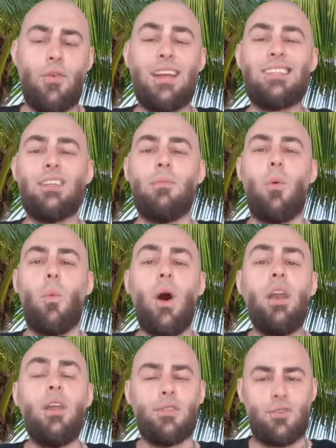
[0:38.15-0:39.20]
frets number
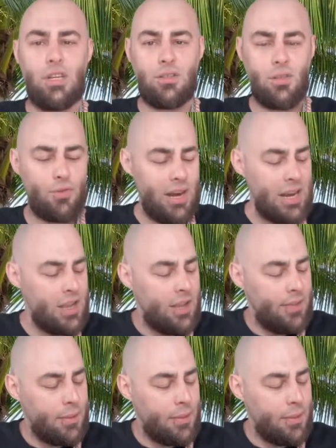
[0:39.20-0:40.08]
1 of strings 3,